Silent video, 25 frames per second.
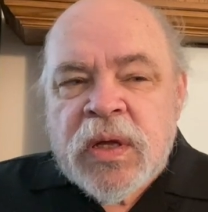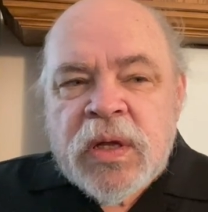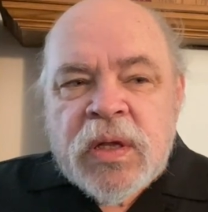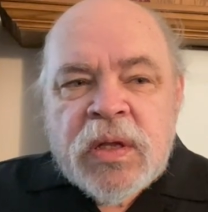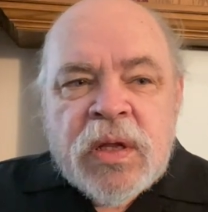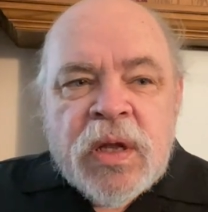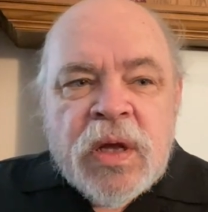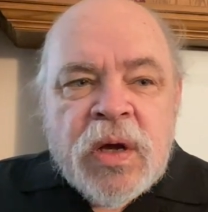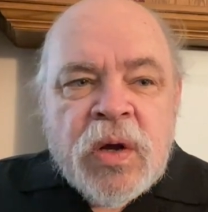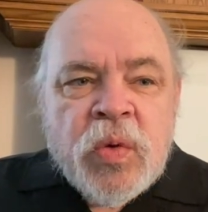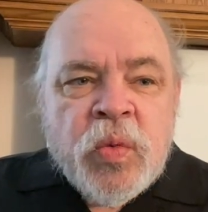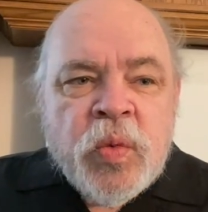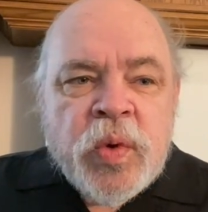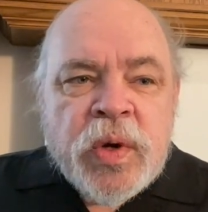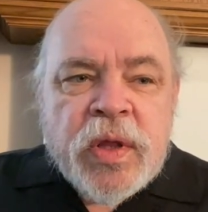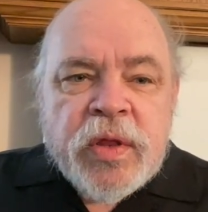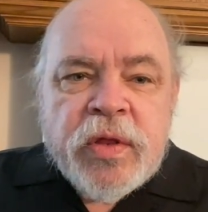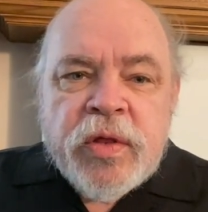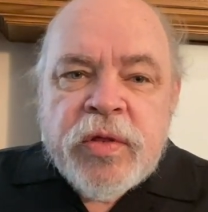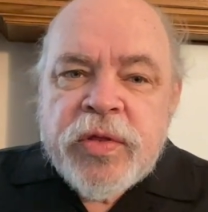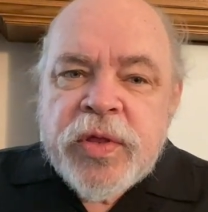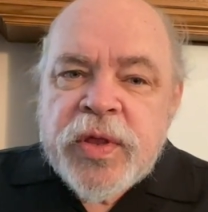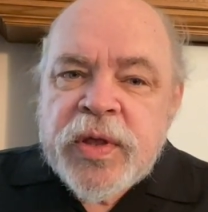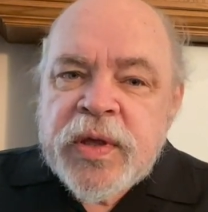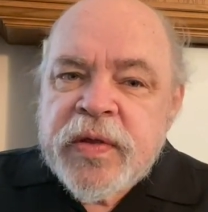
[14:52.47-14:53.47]
Now, one of
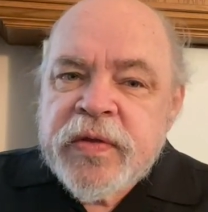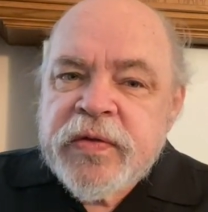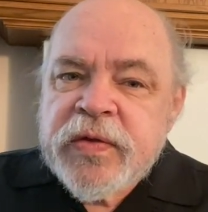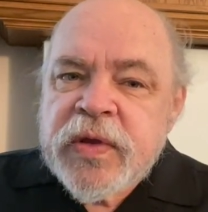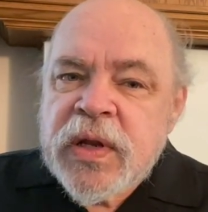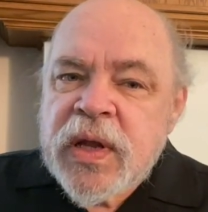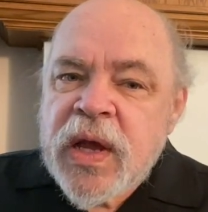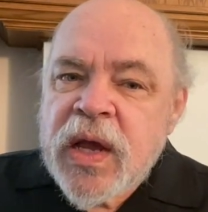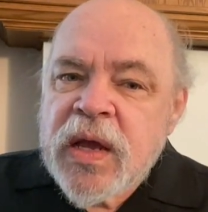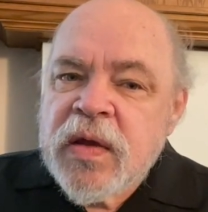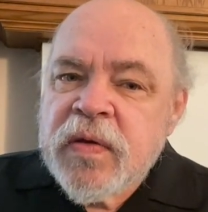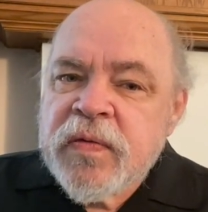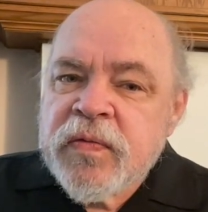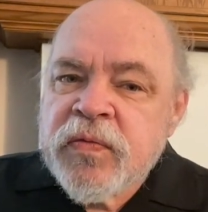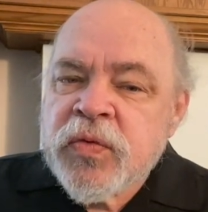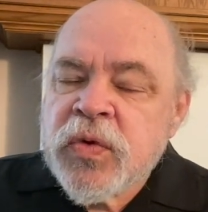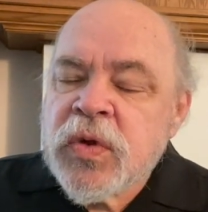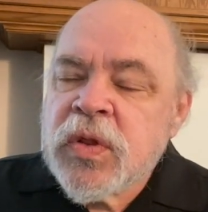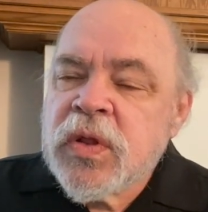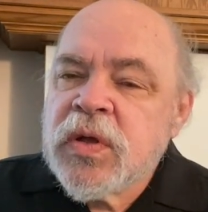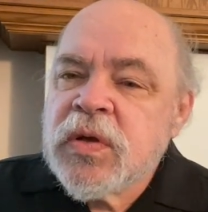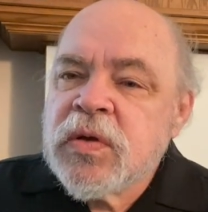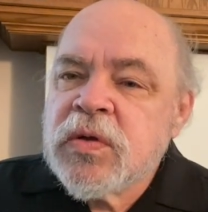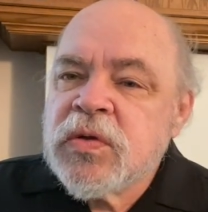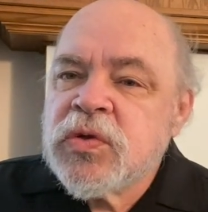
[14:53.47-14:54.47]
the things that I have
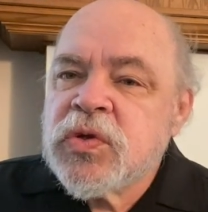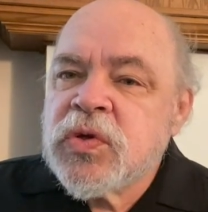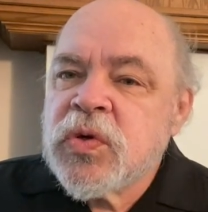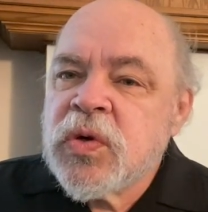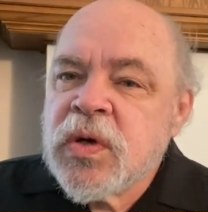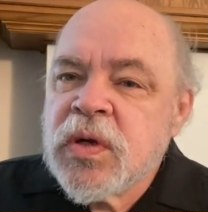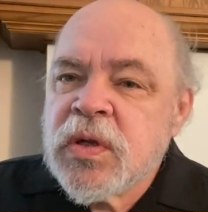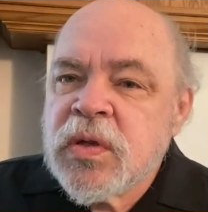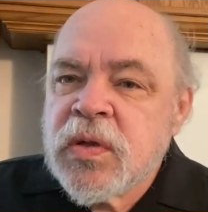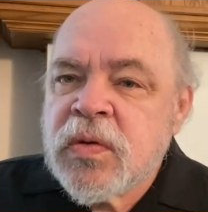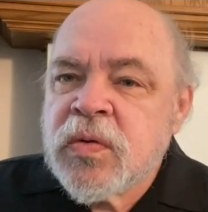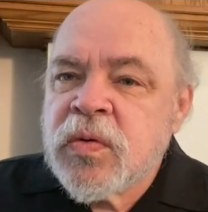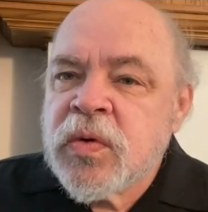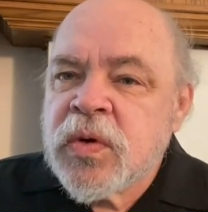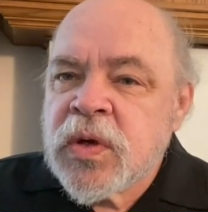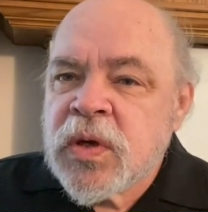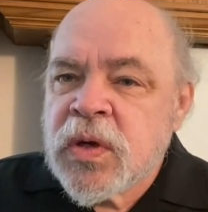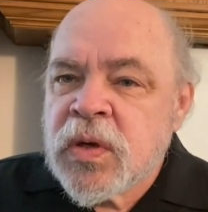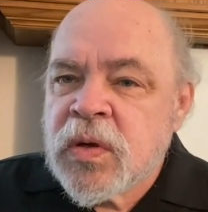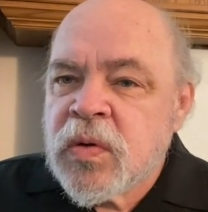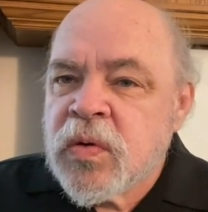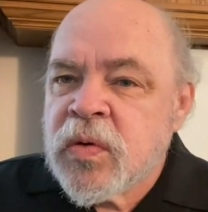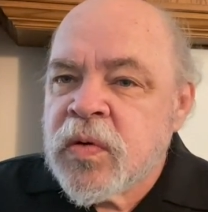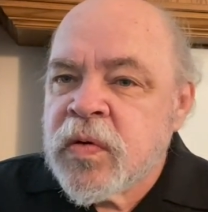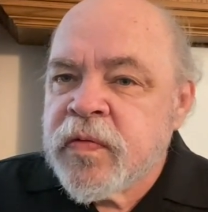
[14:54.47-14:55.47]
really enjoyed
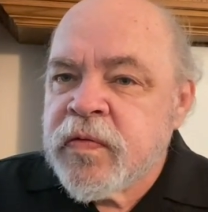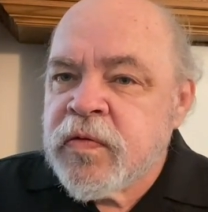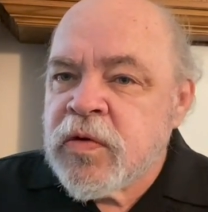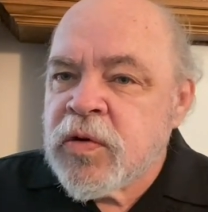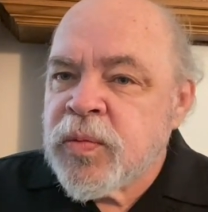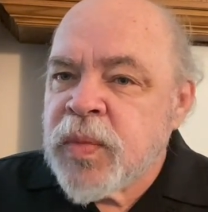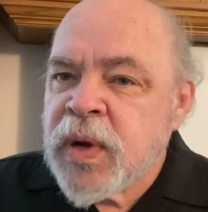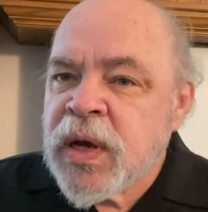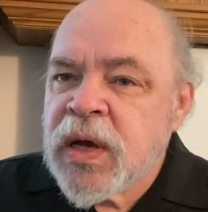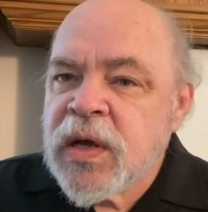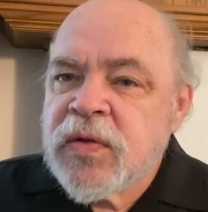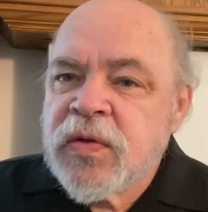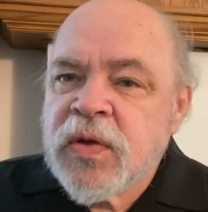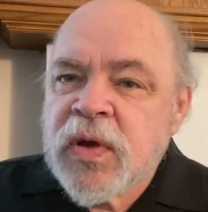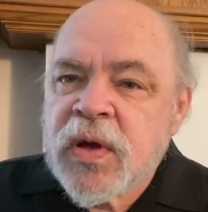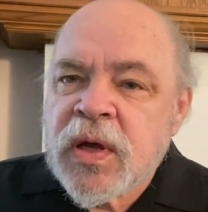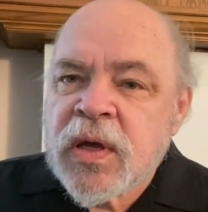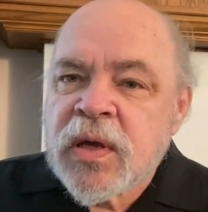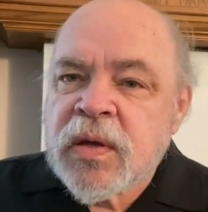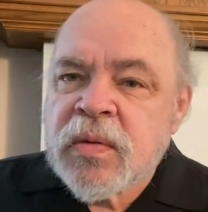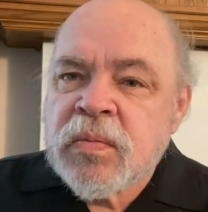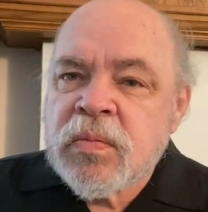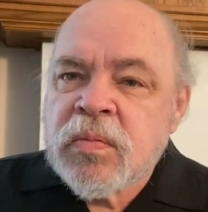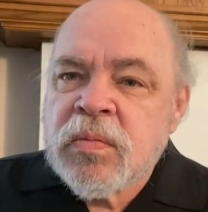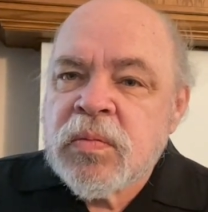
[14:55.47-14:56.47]
doing over my
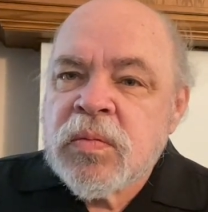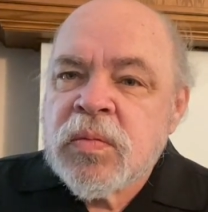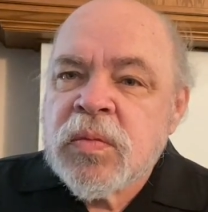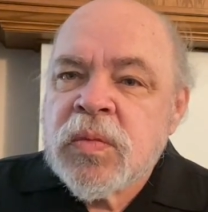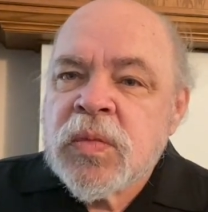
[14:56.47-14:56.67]
time